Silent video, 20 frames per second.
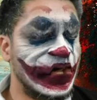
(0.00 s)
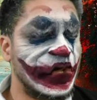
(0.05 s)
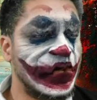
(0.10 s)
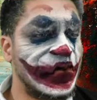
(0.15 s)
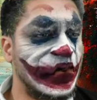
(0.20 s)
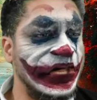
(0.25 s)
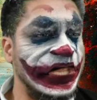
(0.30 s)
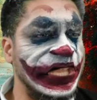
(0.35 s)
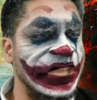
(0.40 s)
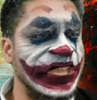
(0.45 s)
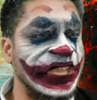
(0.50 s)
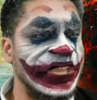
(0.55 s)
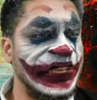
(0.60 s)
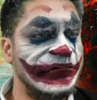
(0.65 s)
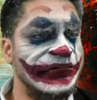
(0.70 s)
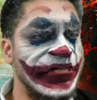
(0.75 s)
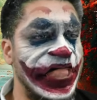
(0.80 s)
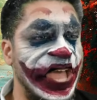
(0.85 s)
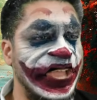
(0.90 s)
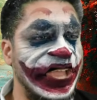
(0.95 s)
going in
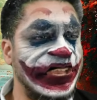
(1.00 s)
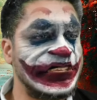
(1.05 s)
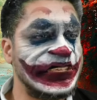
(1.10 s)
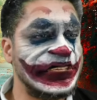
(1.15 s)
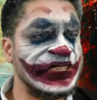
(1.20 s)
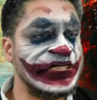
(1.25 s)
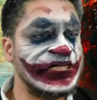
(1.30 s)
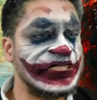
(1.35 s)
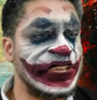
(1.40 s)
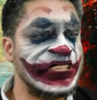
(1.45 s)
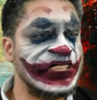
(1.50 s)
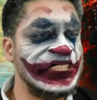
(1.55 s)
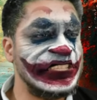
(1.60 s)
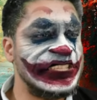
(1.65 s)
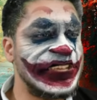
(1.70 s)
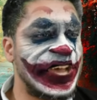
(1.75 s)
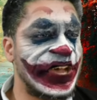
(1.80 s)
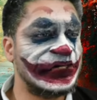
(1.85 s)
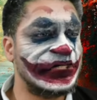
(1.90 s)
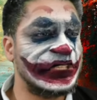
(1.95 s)
blind is
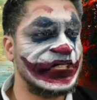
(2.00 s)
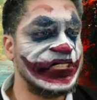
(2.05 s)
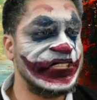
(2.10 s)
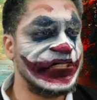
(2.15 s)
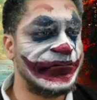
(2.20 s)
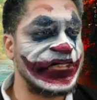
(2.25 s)
undoubtedly the